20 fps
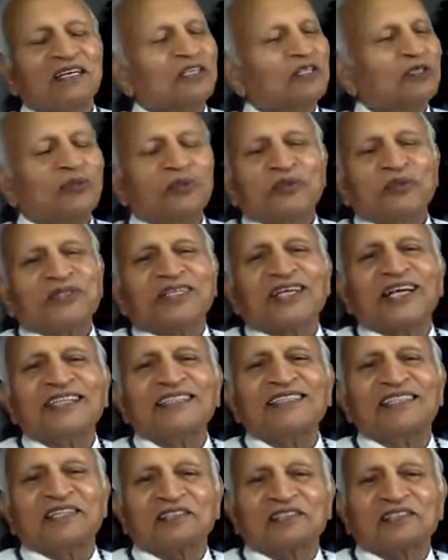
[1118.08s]
to
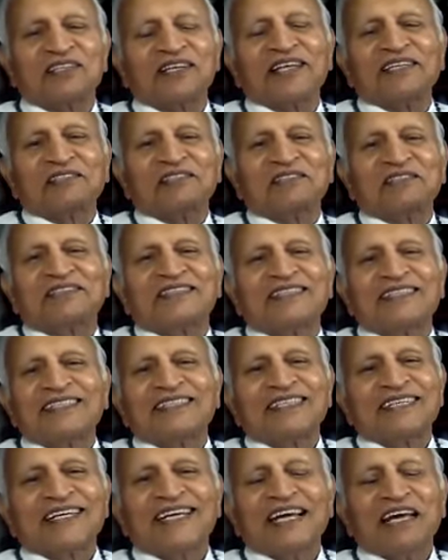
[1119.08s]
strangers like,
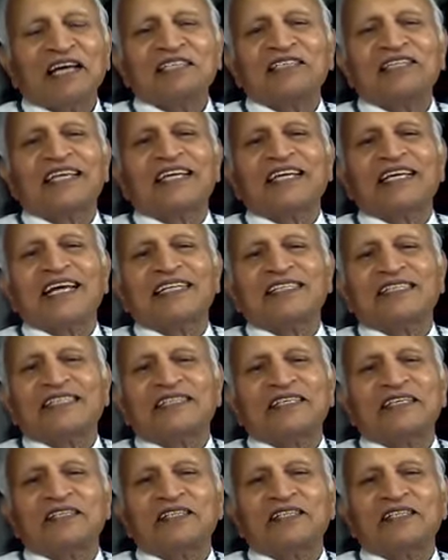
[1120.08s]
and they get